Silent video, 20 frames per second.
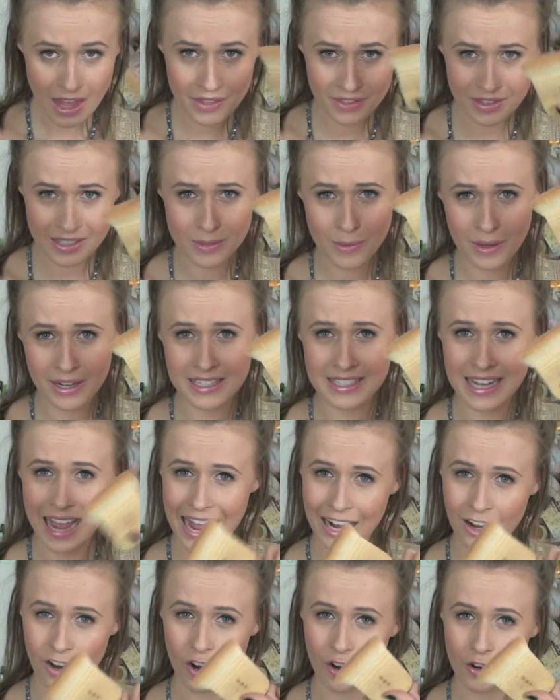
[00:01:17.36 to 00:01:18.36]
this one is a
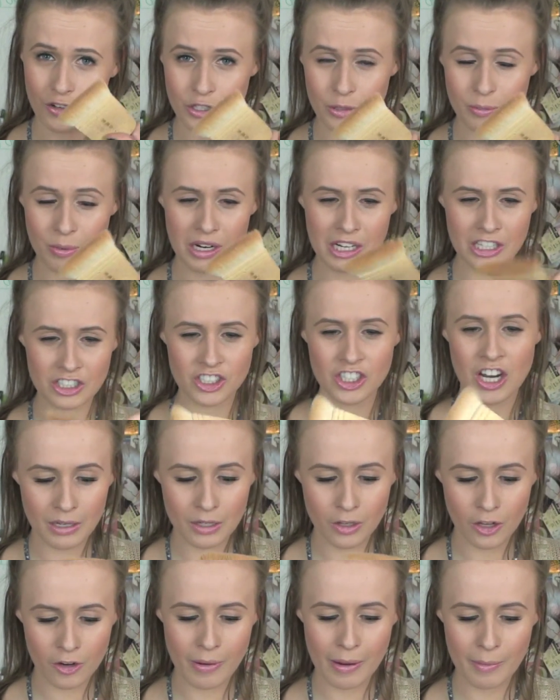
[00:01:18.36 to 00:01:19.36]
Hakuhodo brush.
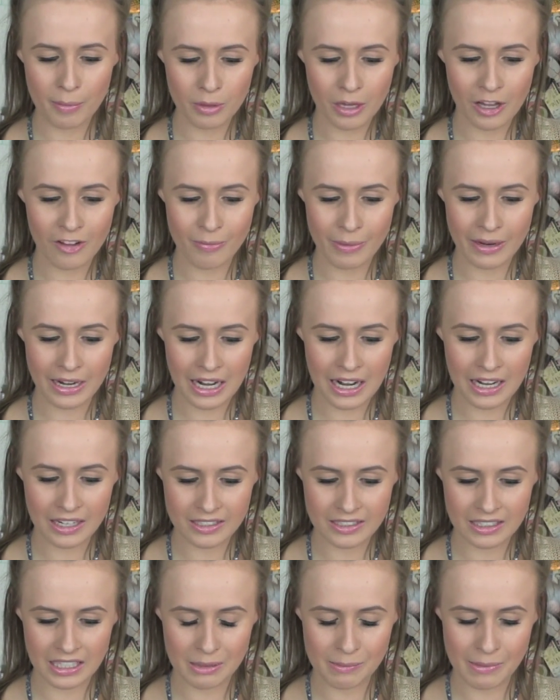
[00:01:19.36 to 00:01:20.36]
A lot of people have been
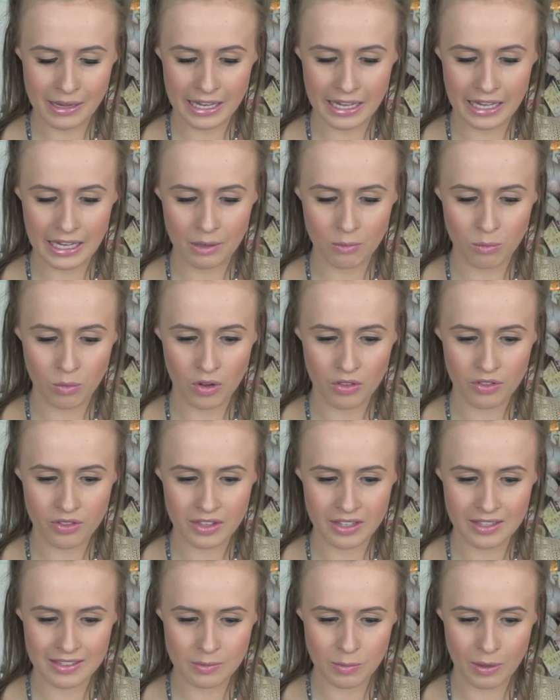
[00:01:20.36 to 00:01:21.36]
asking me
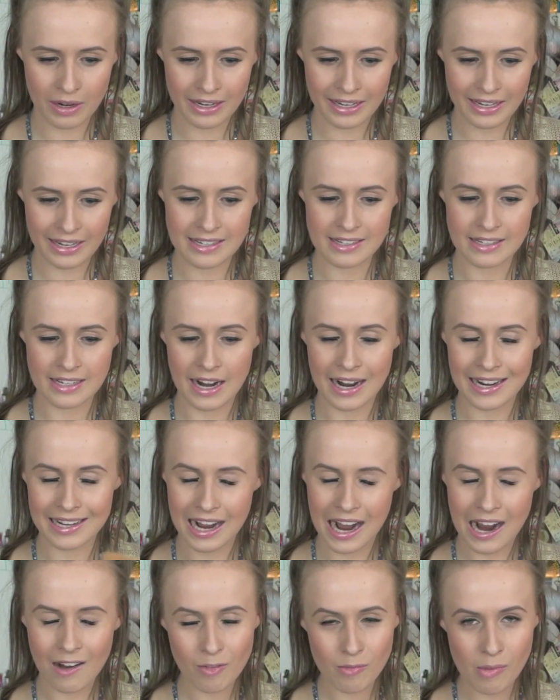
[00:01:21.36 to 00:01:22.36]
what this one is. Now I
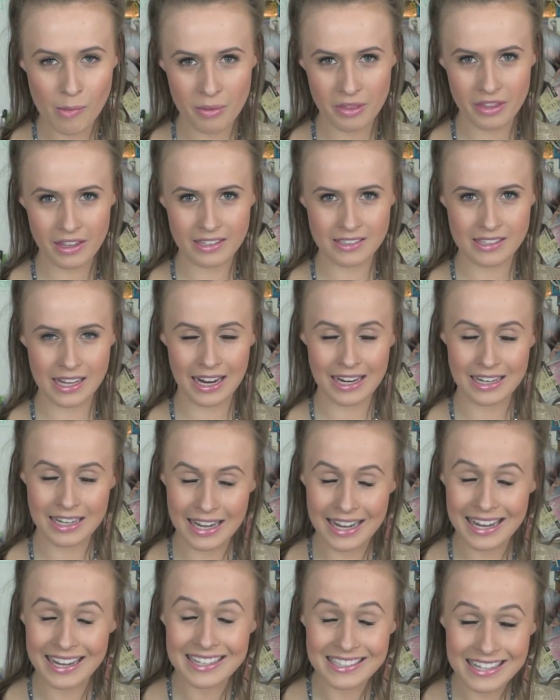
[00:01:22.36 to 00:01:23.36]
can't remember the
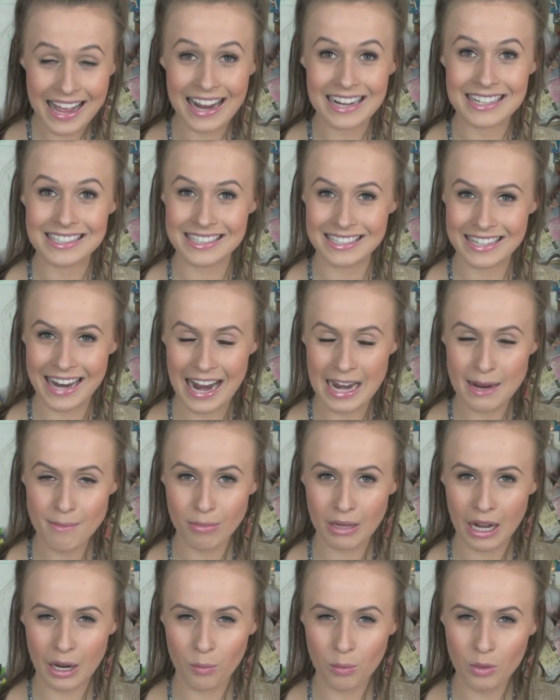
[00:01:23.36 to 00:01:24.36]
exact, exact
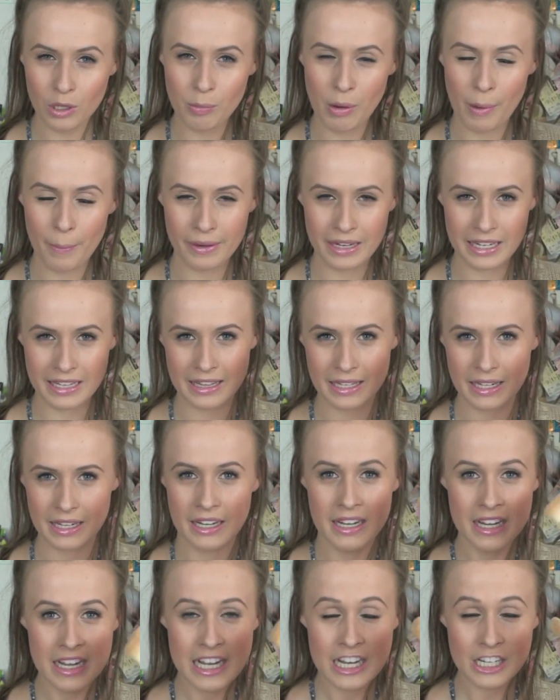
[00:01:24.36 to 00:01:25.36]
name but I will pop it in
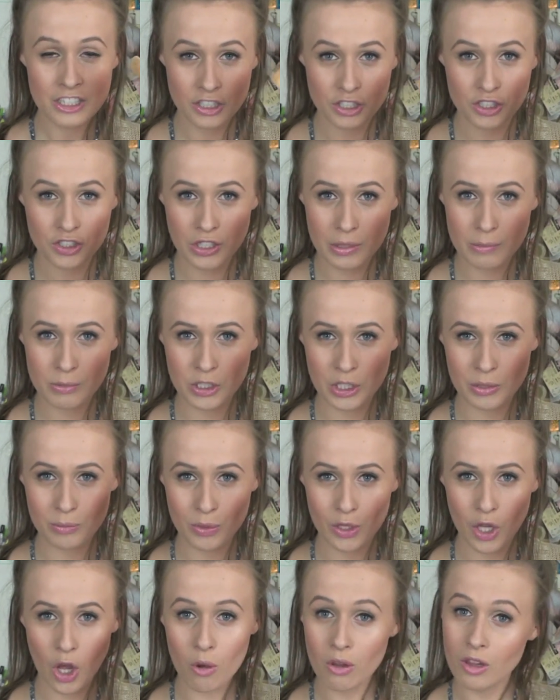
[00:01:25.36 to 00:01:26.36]
the description
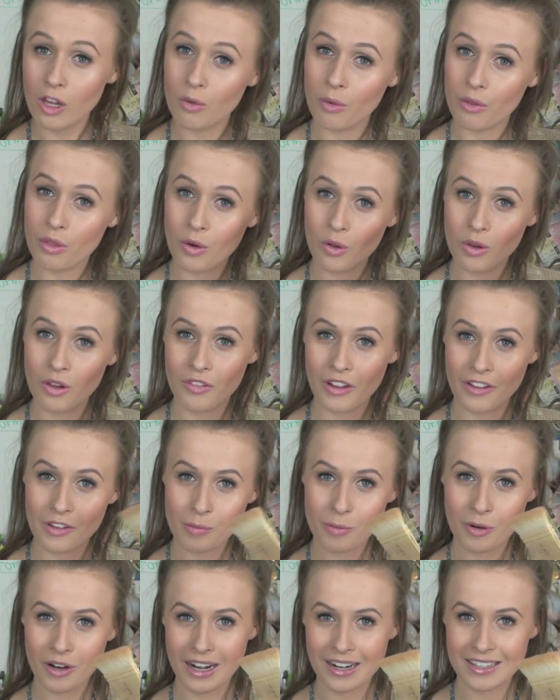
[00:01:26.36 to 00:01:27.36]
below along with all of the
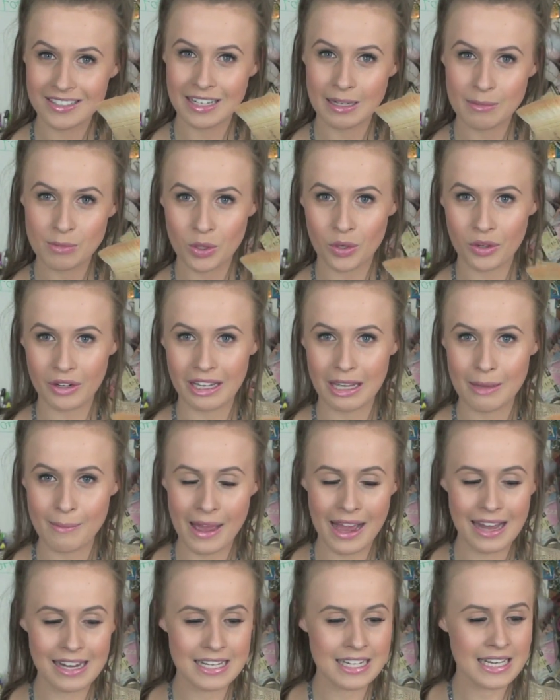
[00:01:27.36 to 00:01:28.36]
other products that I'm talking
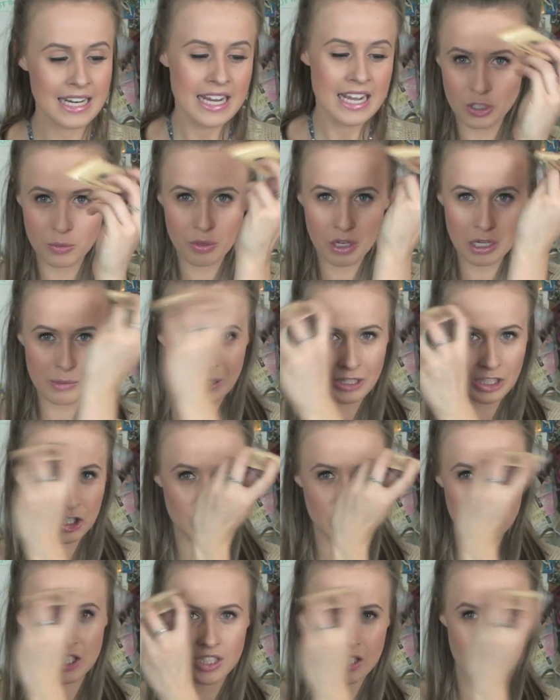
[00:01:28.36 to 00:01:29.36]
about. You pretty
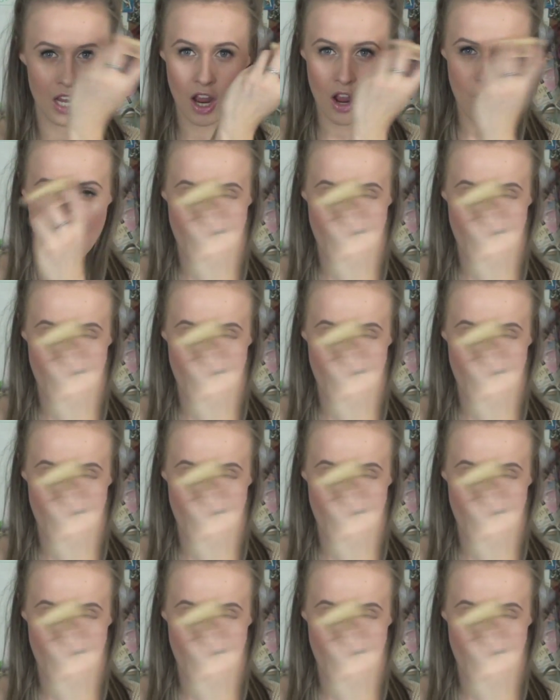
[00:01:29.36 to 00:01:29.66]
much just